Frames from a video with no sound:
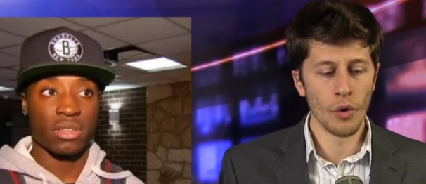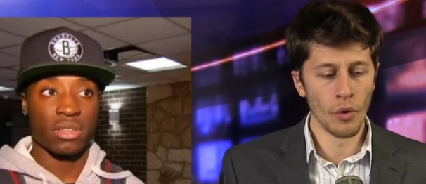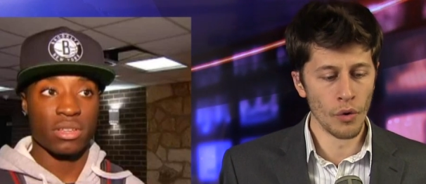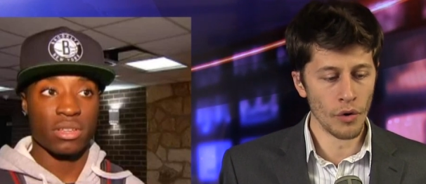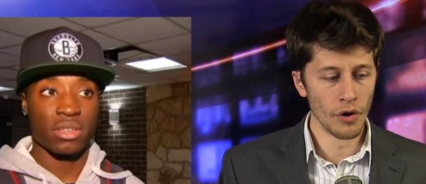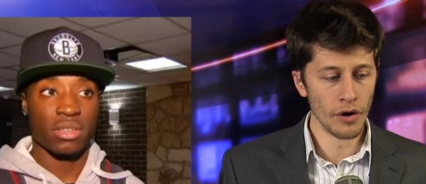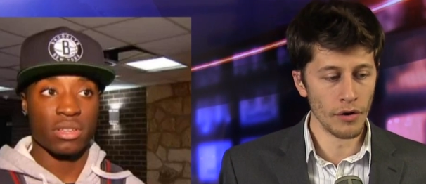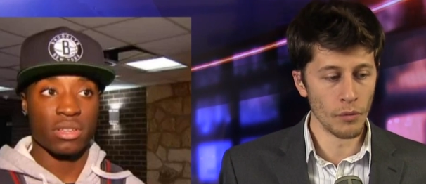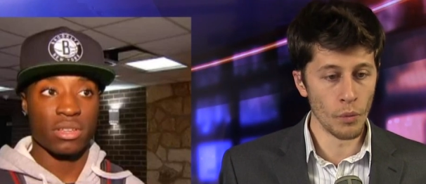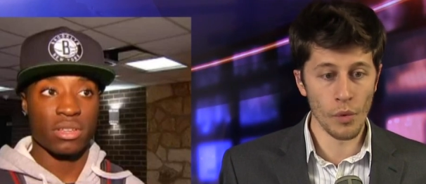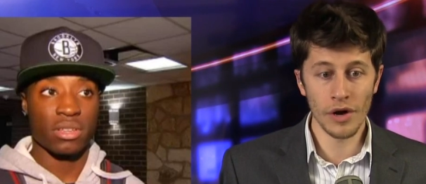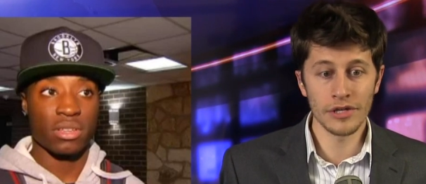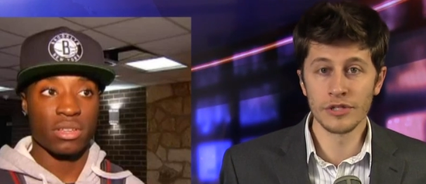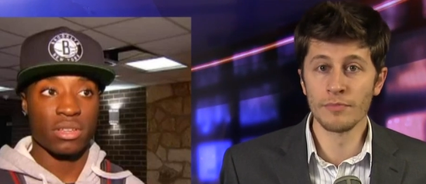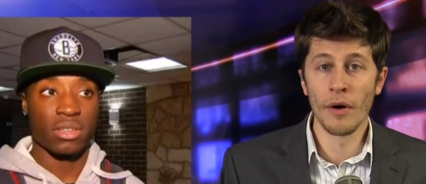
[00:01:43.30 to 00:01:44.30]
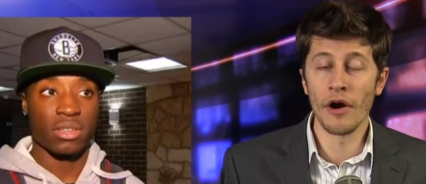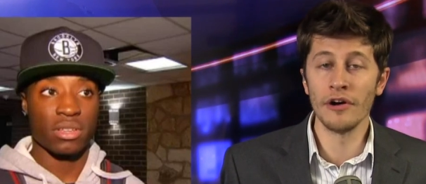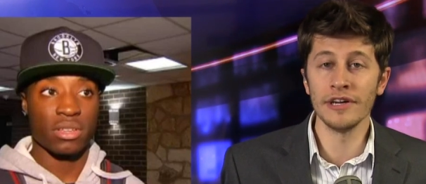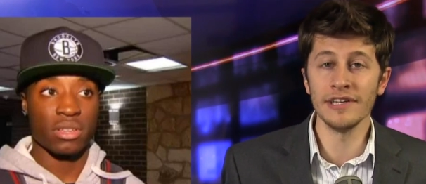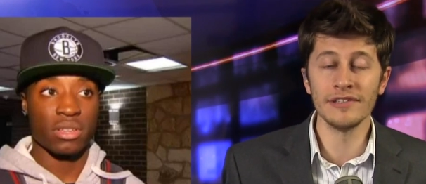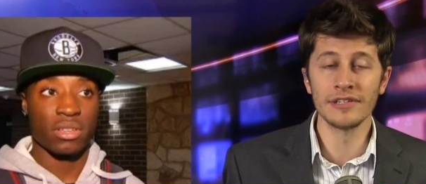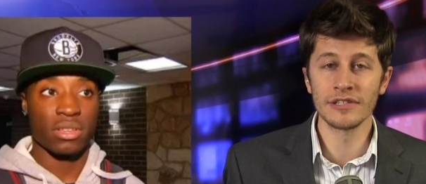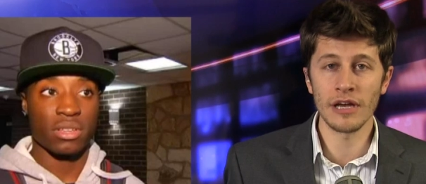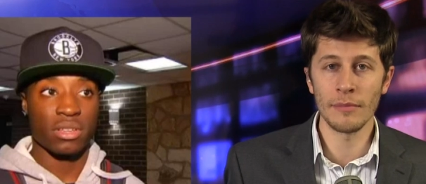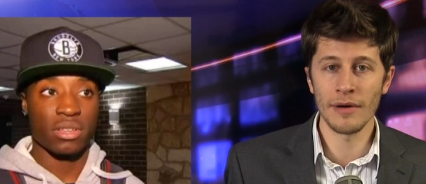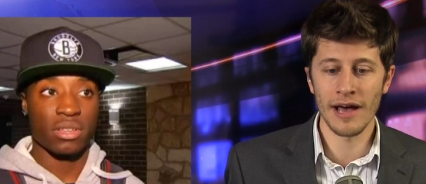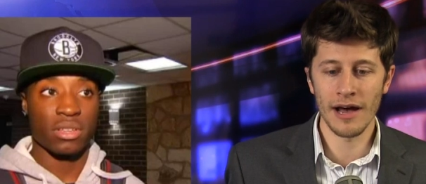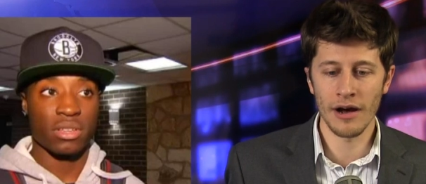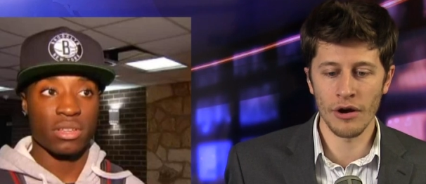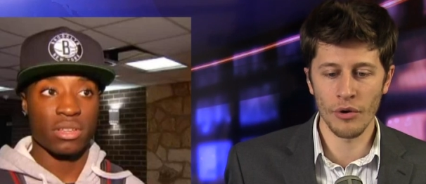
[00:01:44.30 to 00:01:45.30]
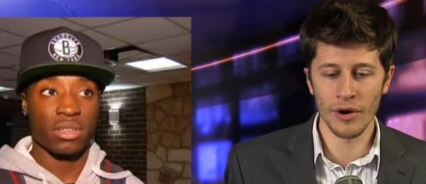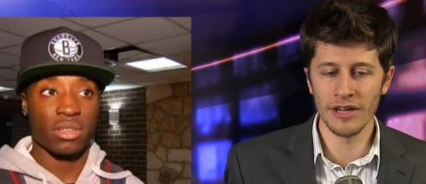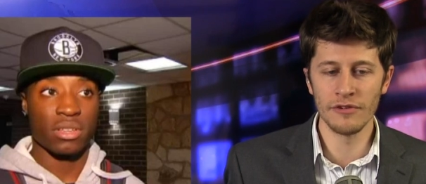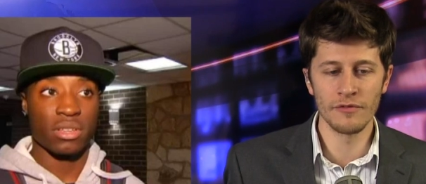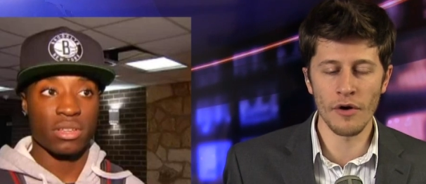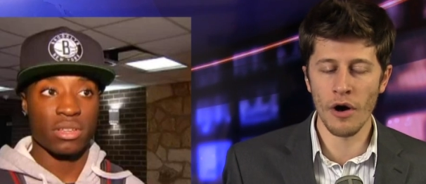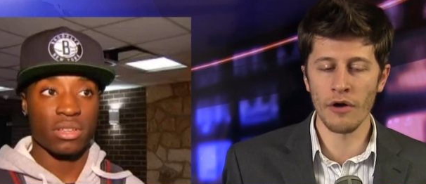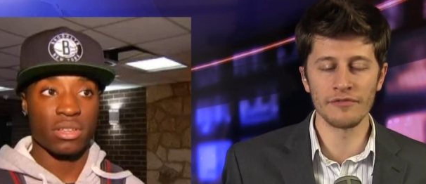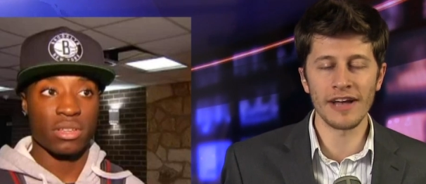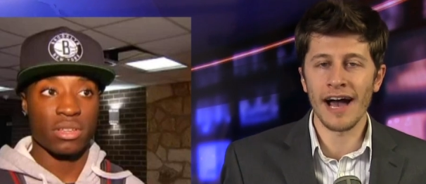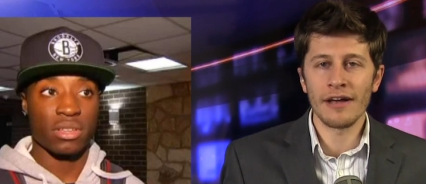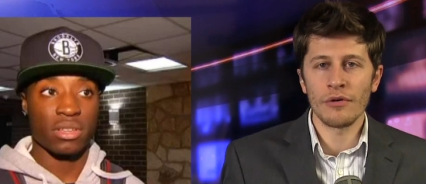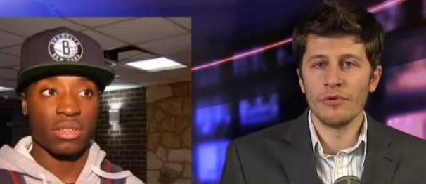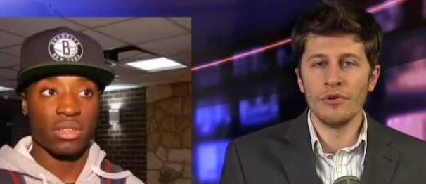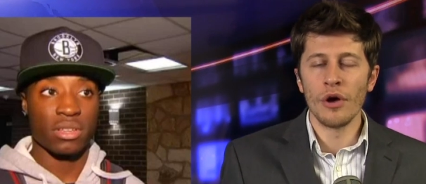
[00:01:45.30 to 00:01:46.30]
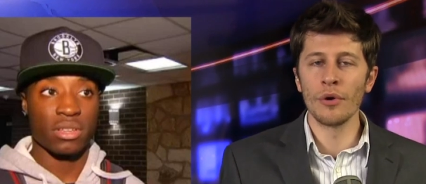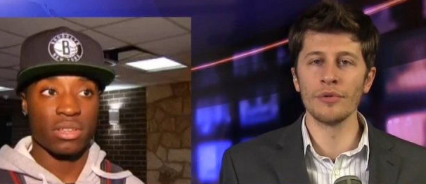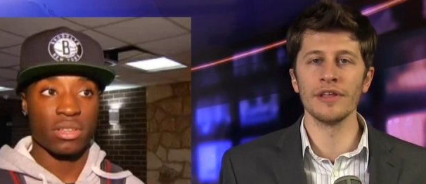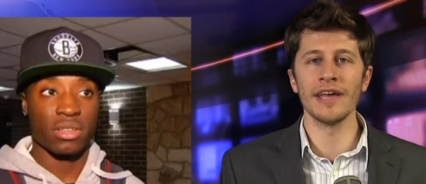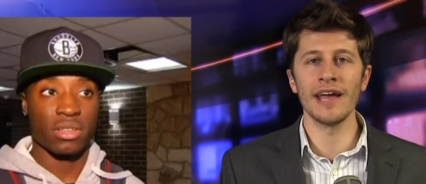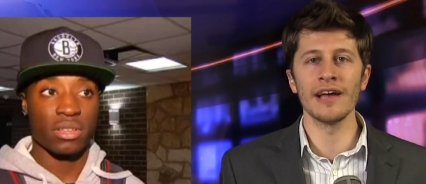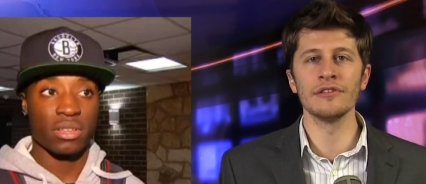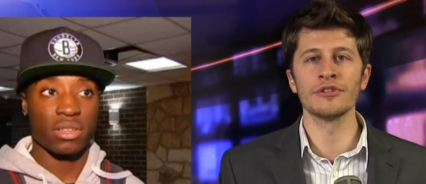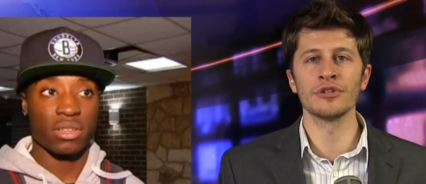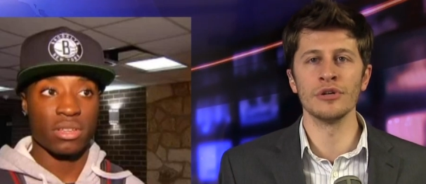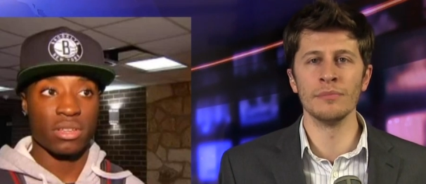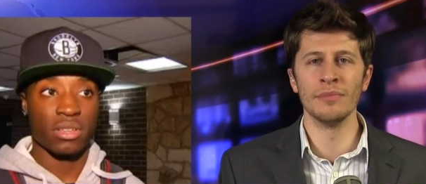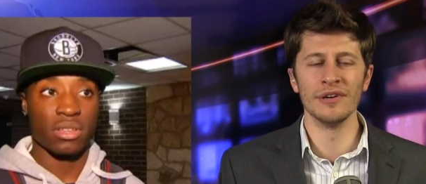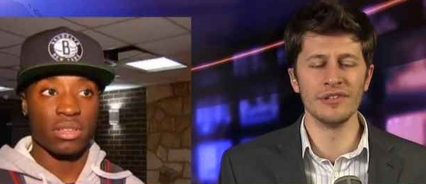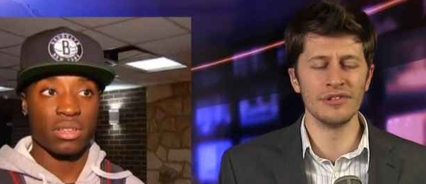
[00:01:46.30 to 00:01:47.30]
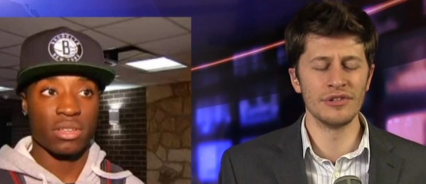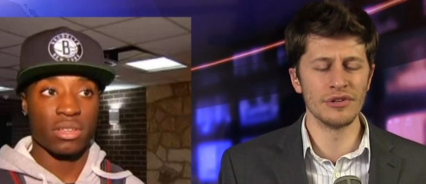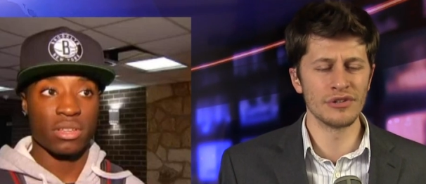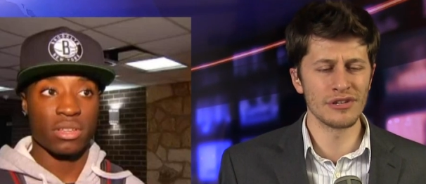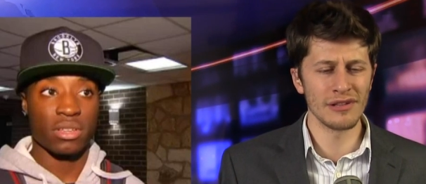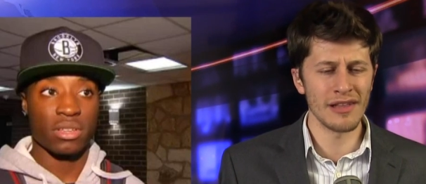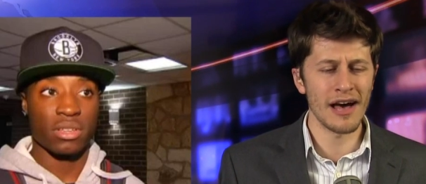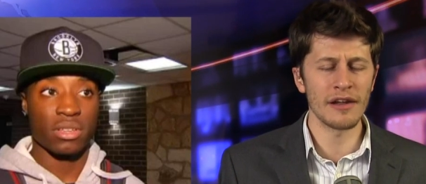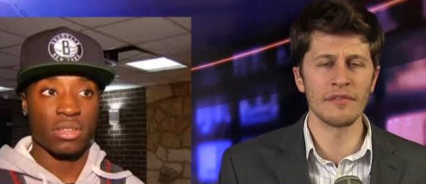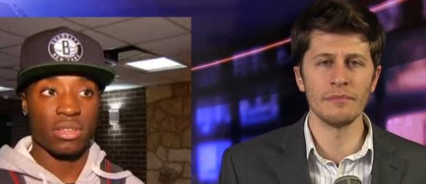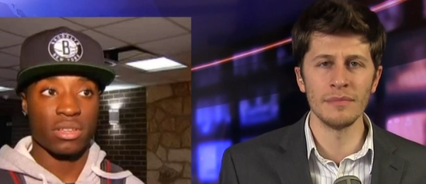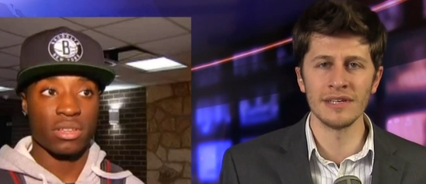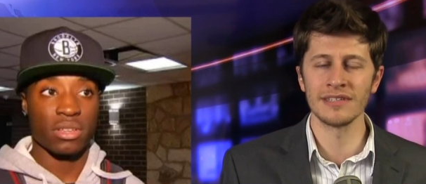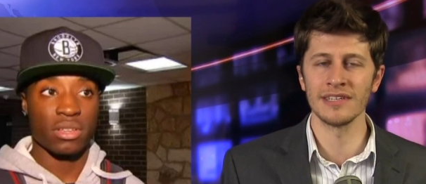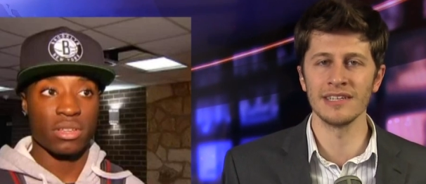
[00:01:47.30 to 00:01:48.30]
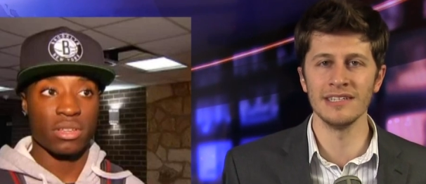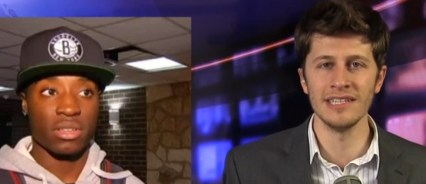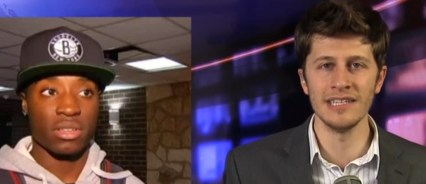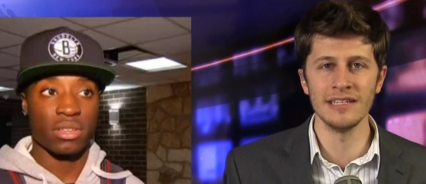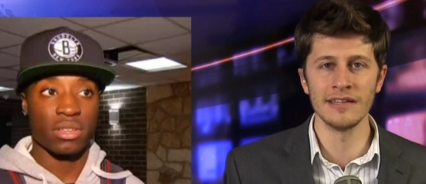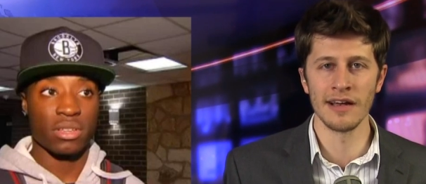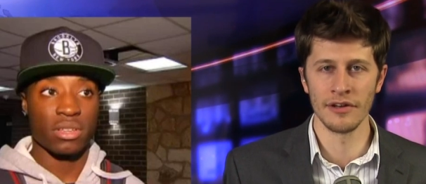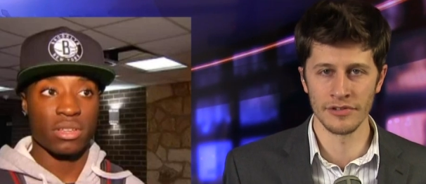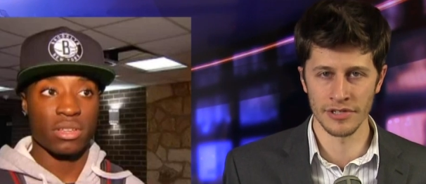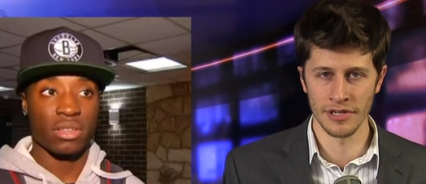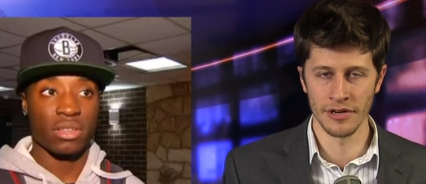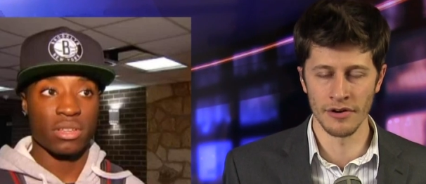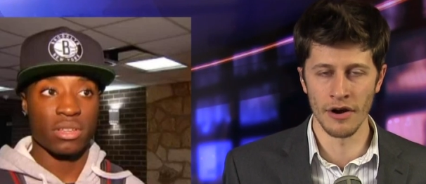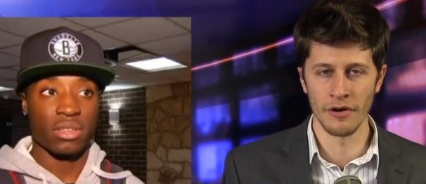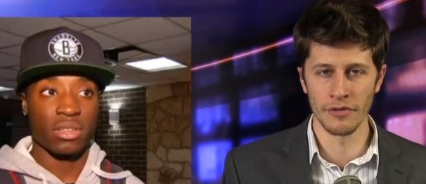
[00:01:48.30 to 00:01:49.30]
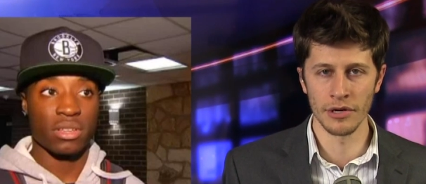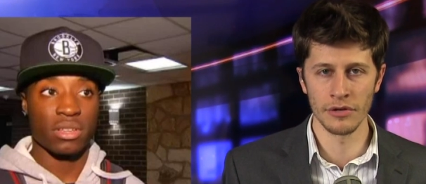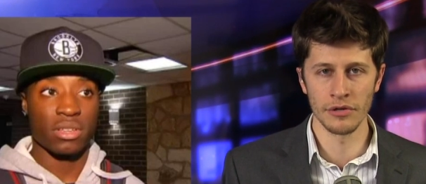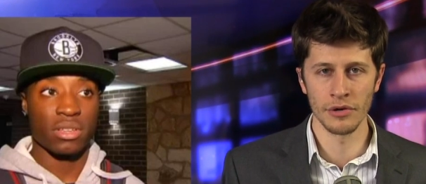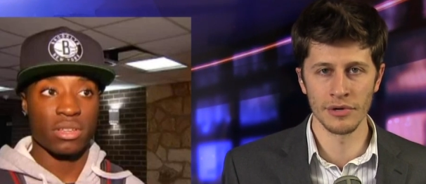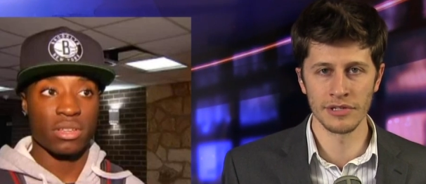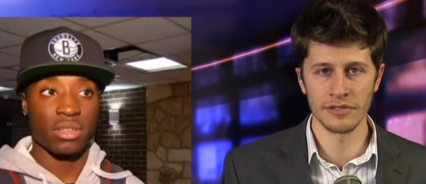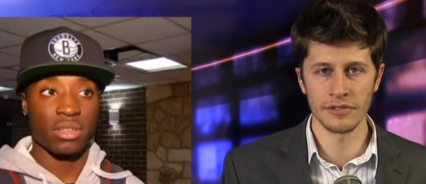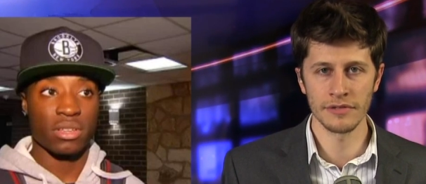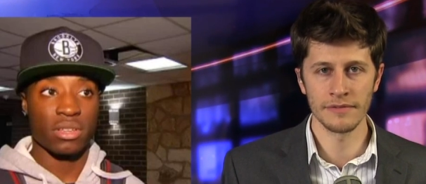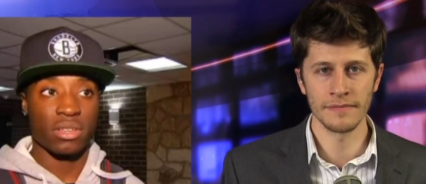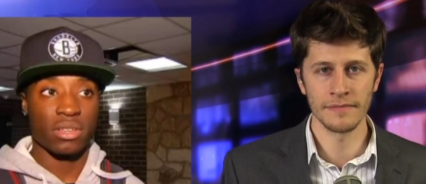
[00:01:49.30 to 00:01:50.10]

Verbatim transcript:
Speaker 1: Or was Barney's somehow involved? I don't know the answer, but there's a lot of missing details here, aren't there, Lewis?